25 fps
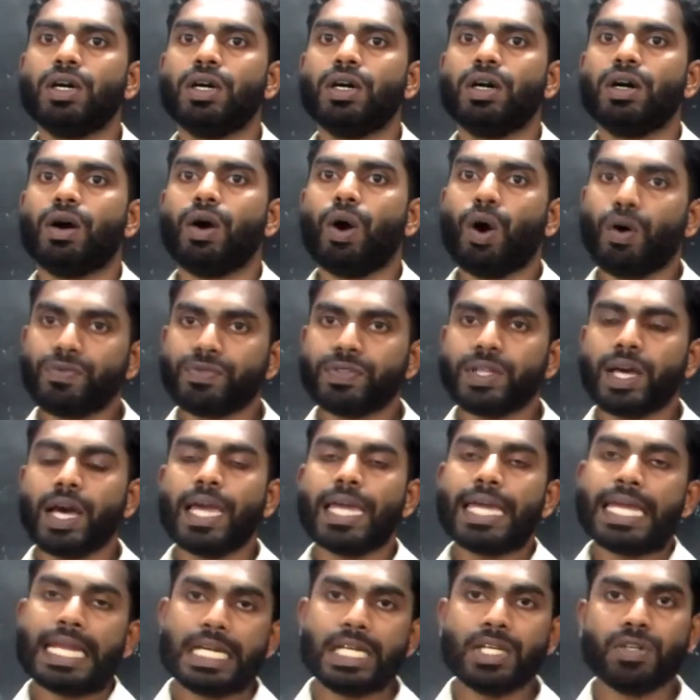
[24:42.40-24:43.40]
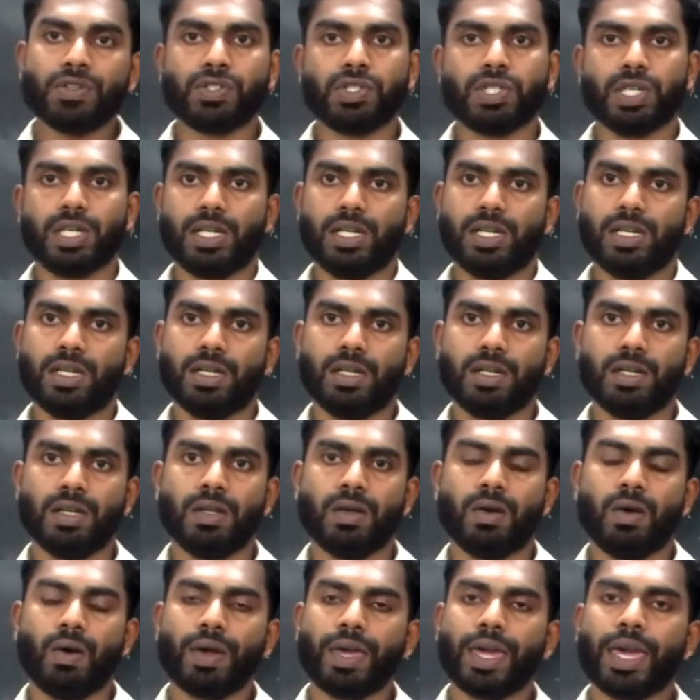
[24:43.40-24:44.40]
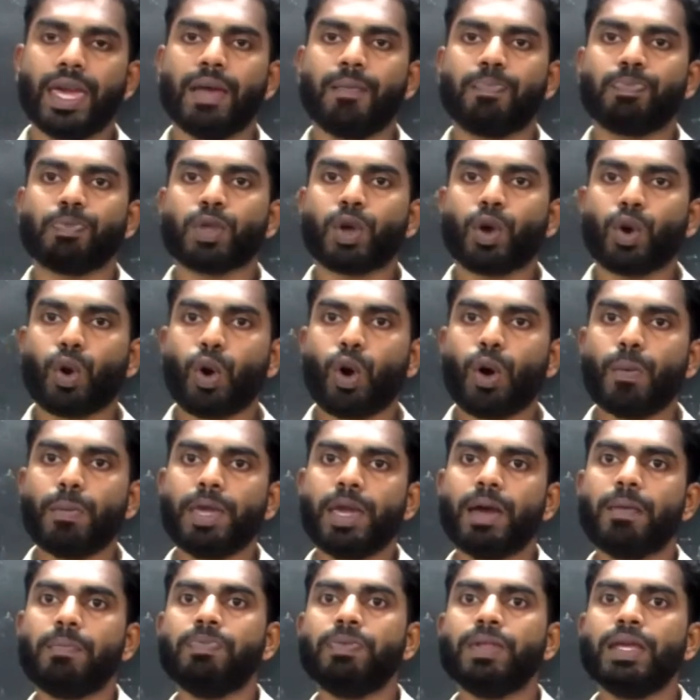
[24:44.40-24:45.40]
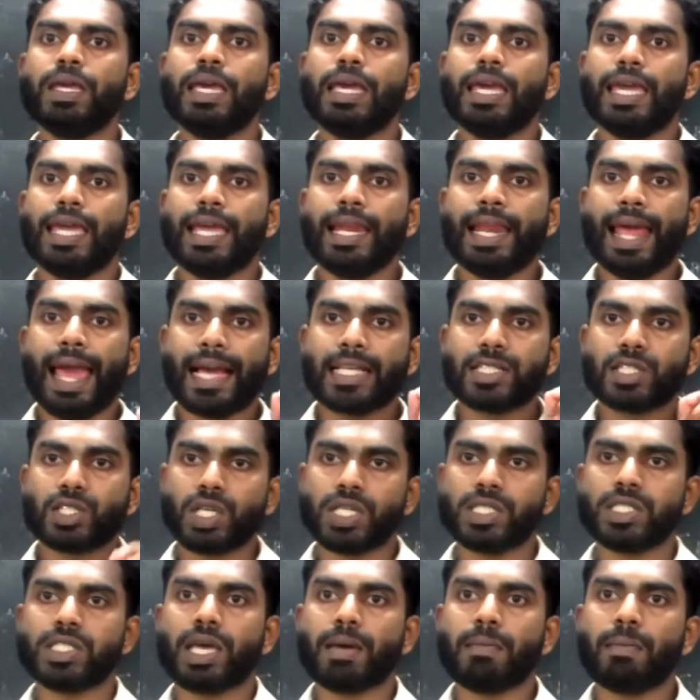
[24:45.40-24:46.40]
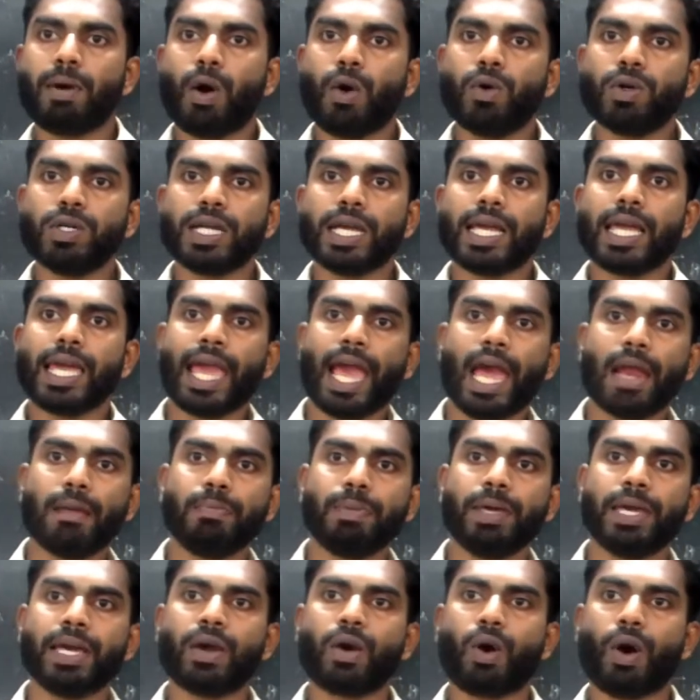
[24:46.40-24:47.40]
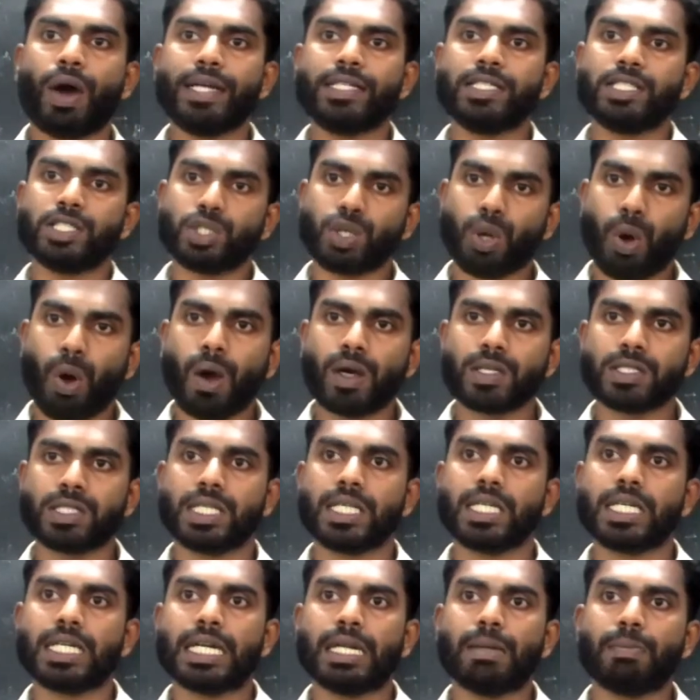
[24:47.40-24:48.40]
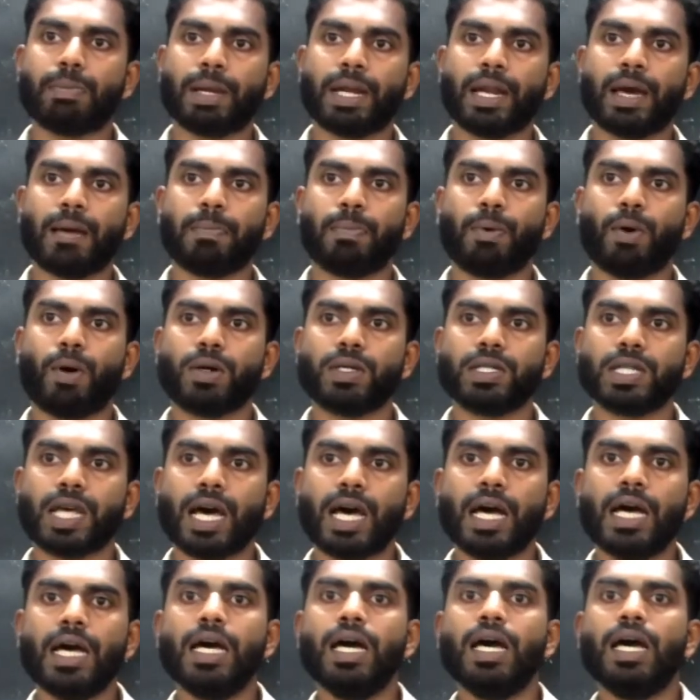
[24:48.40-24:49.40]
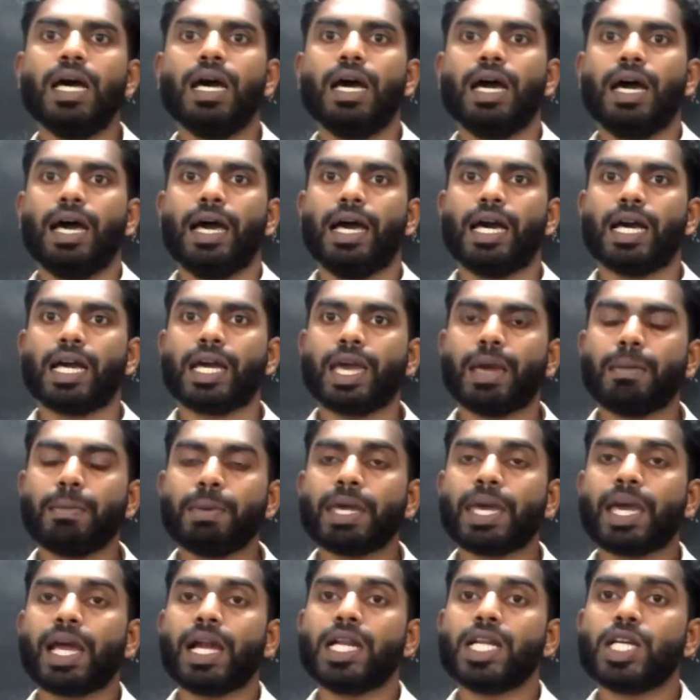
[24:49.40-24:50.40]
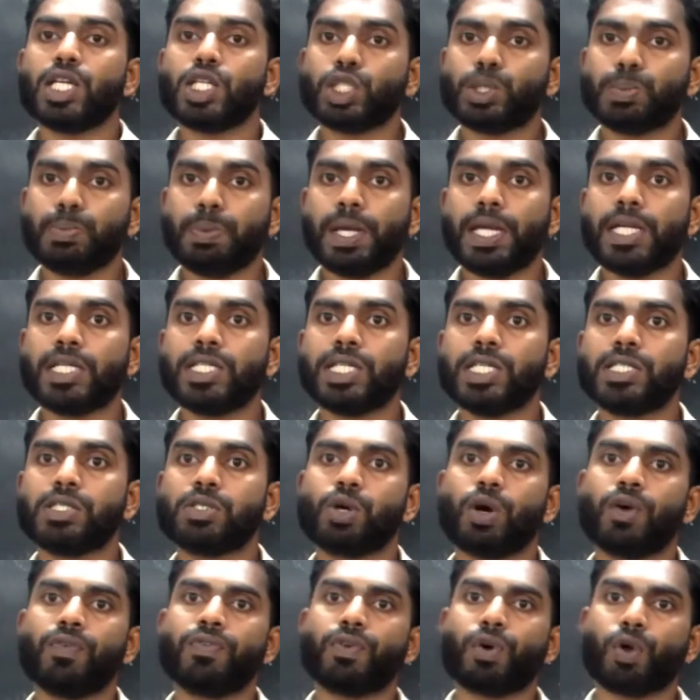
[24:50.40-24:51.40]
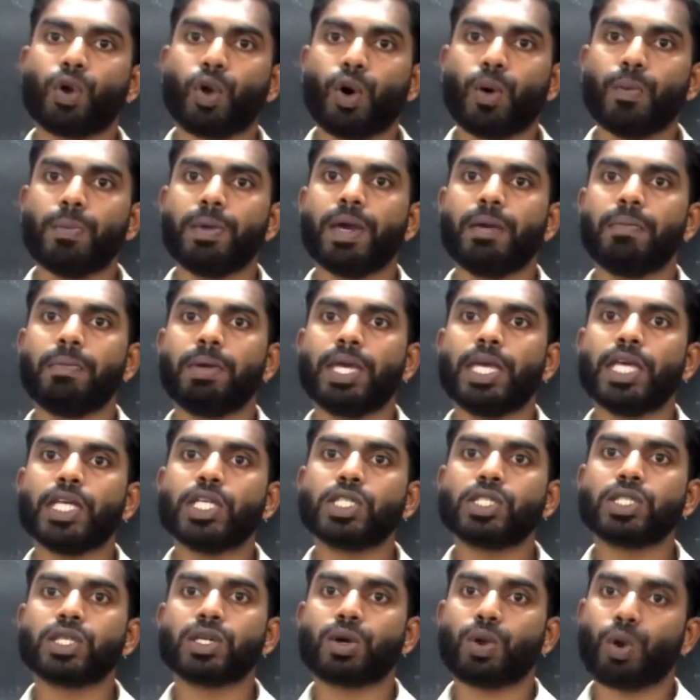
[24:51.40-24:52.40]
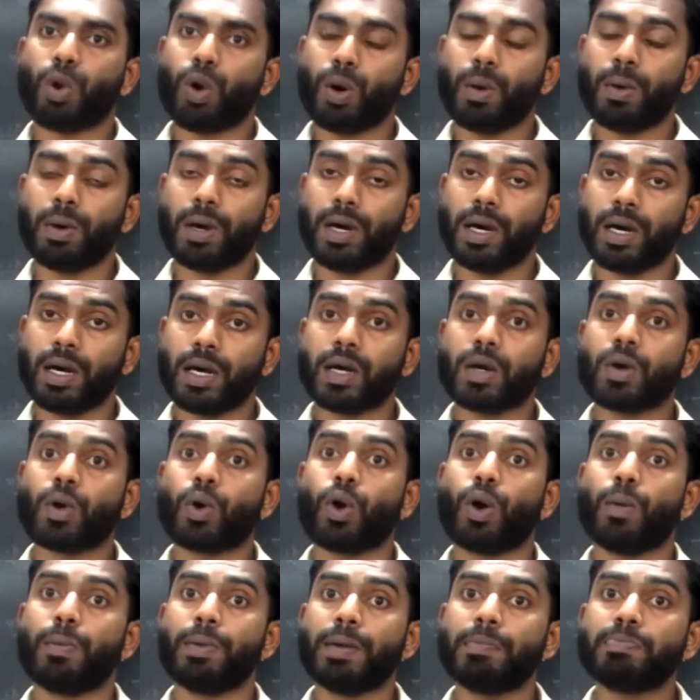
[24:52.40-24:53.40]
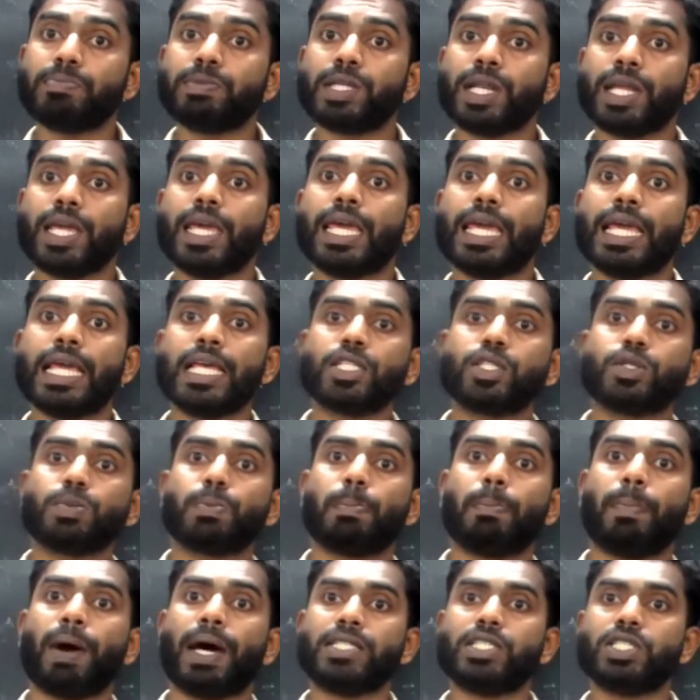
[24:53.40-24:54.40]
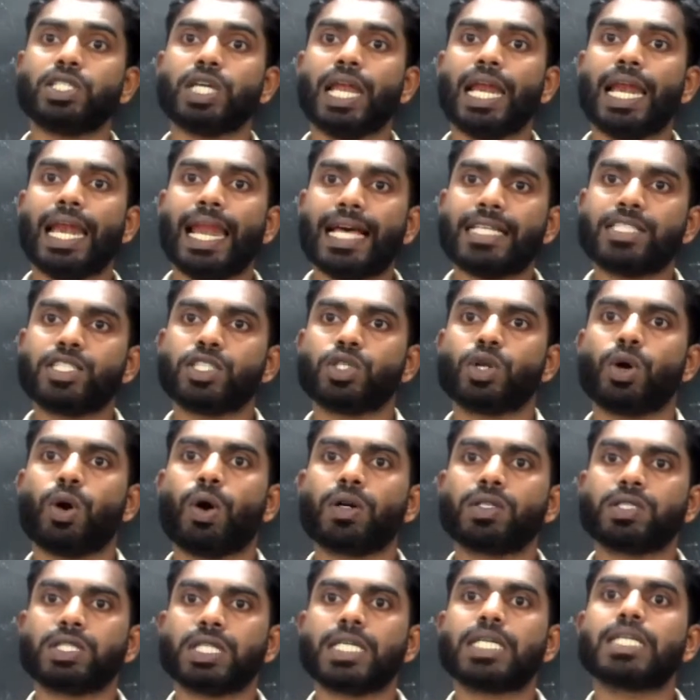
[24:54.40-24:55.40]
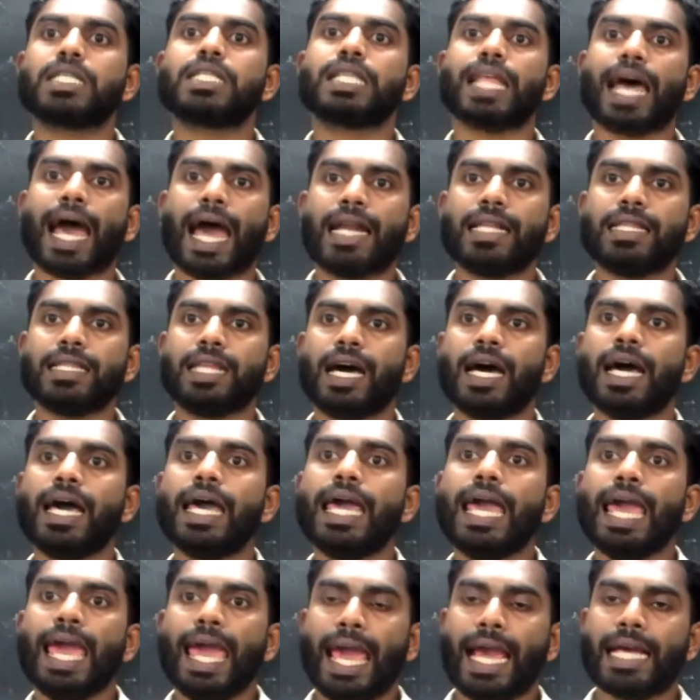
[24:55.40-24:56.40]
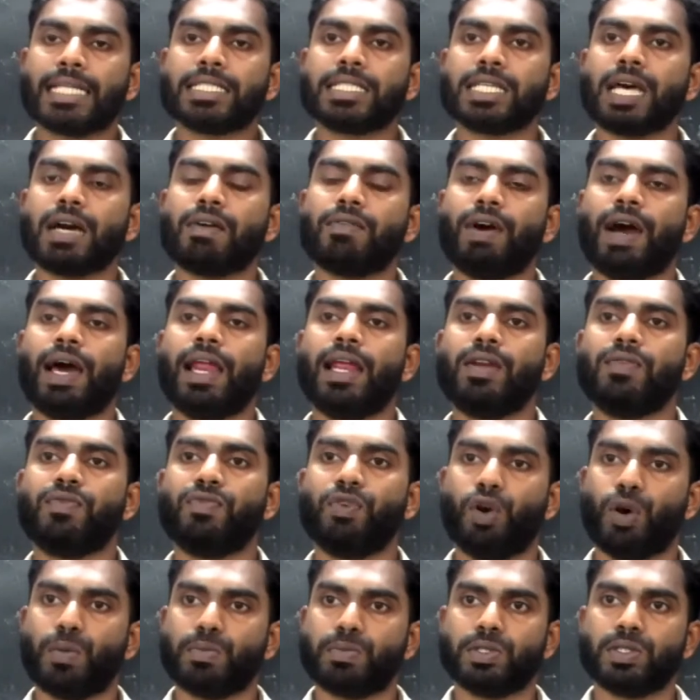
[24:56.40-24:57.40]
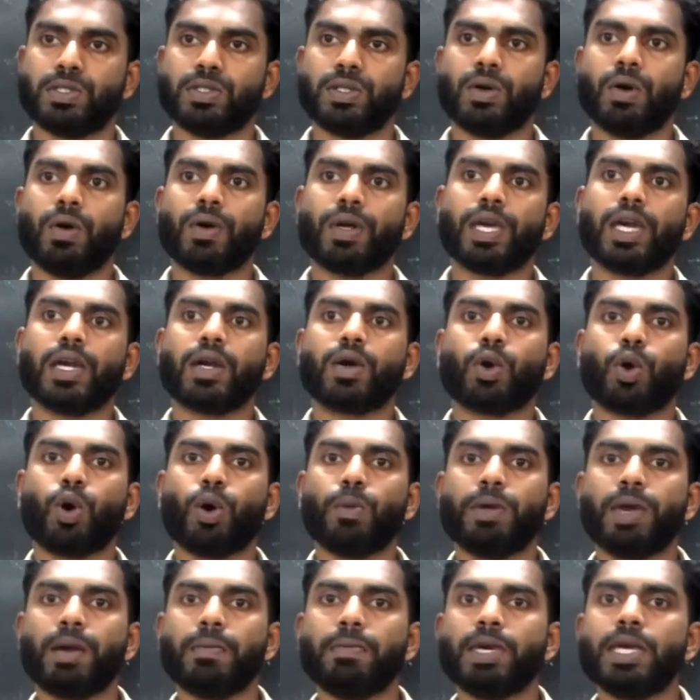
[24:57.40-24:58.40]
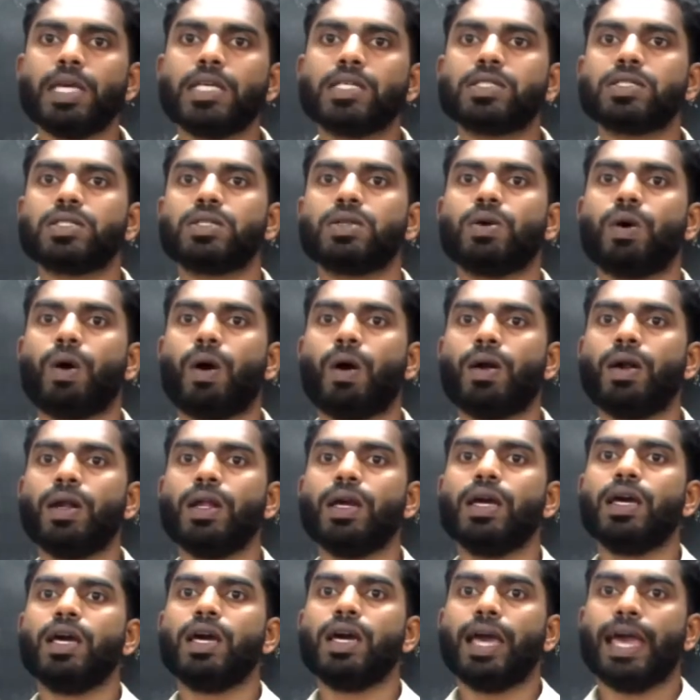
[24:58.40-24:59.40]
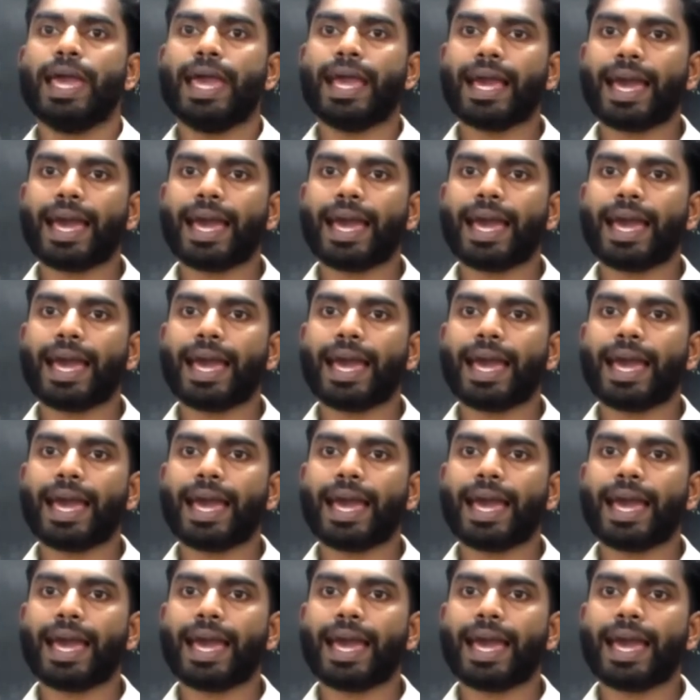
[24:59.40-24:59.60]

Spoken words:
of the individual. Okay, chromium in excess amount can be quite toxic depending upon the chemical species of chromium is chromium 3 is much less toxic than the hexavalent forms. Okay, chromium is known a